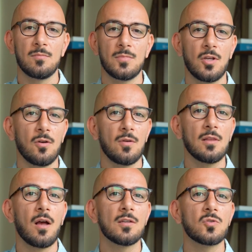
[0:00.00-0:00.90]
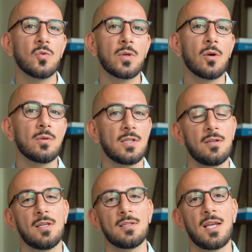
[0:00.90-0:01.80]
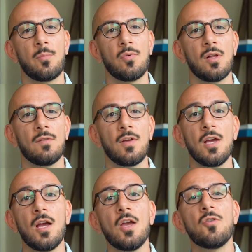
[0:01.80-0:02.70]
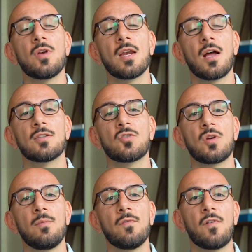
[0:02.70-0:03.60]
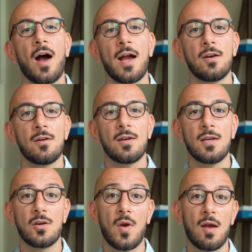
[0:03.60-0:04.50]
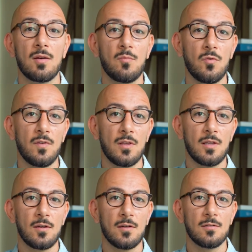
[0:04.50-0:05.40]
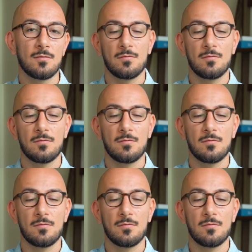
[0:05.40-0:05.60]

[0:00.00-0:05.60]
So in law school, we always hear the example of you cannot scream fire in a crowded movie theater.